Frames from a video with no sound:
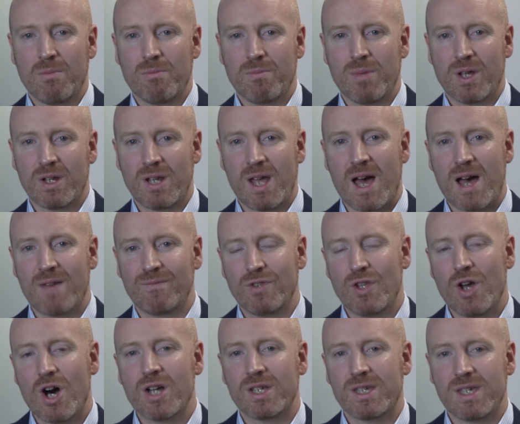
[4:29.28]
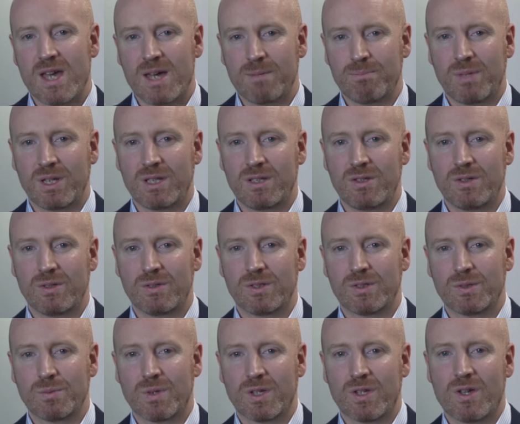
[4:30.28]
but have not yet been
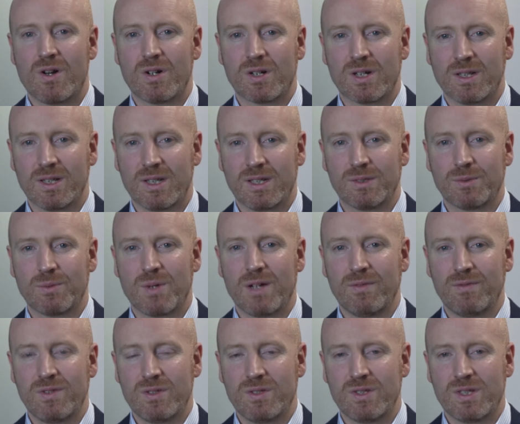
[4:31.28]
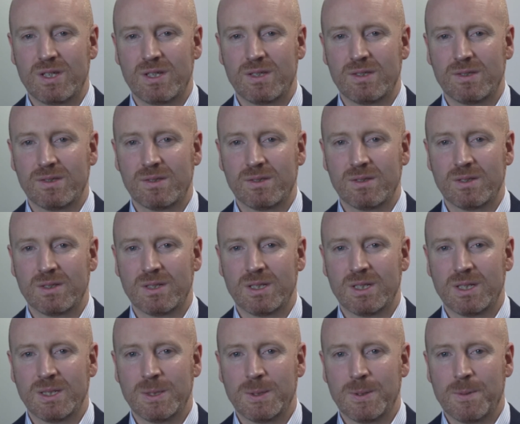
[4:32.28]
used with Congolese refugees.
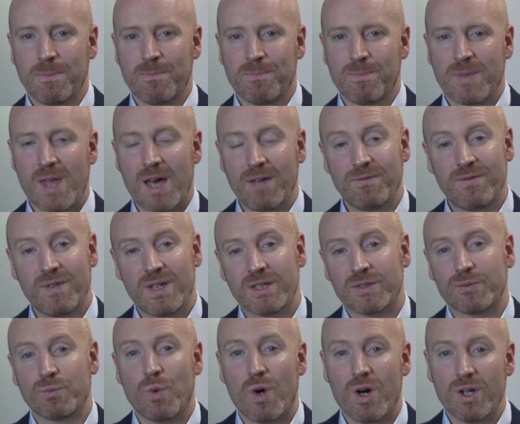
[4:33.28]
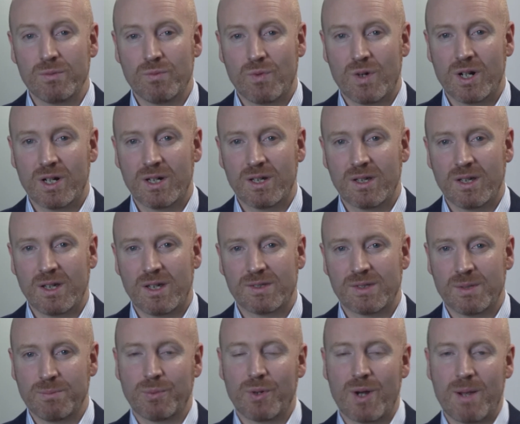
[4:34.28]
That phase 1 work is
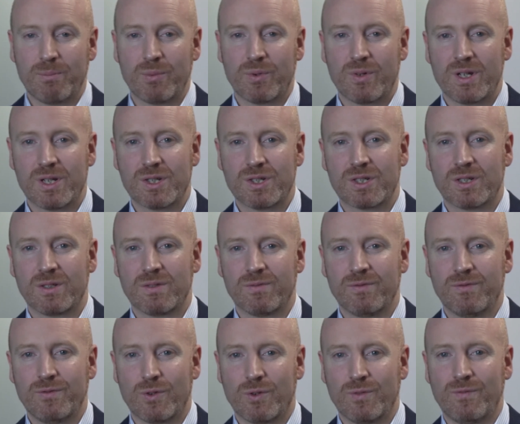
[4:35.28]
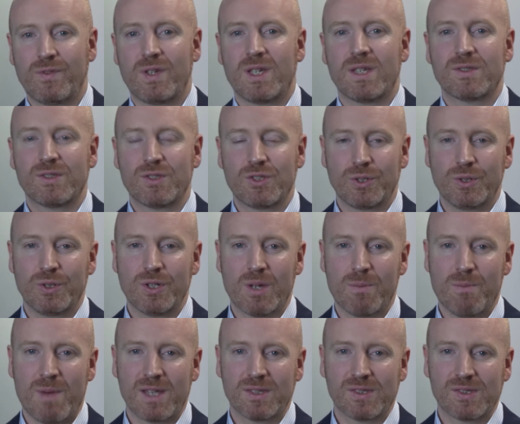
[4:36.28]
in preparation for phase 2
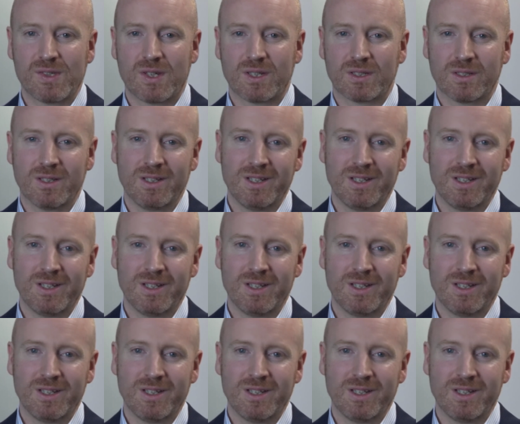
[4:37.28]
commencing.